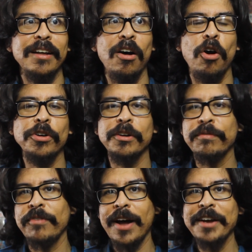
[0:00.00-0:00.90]
harder to
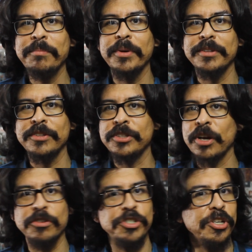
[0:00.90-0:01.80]
find, but
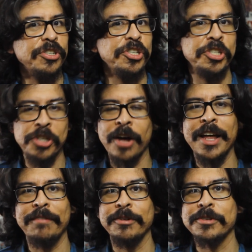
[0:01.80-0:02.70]
they're just sought
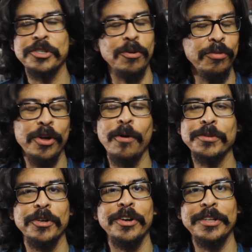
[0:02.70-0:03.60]
after. So
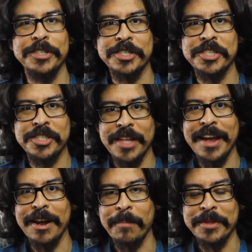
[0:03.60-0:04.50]
those are going to just
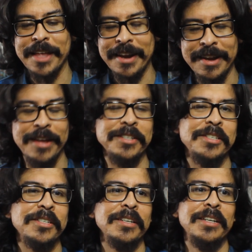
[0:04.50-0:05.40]
stay up in that
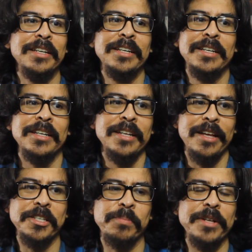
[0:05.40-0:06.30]
nice,
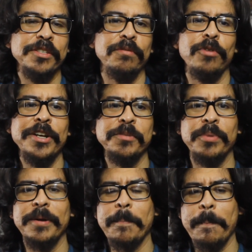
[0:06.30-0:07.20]
expensive range.
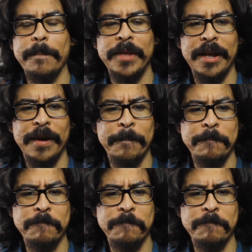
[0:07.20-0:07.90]
But yeah,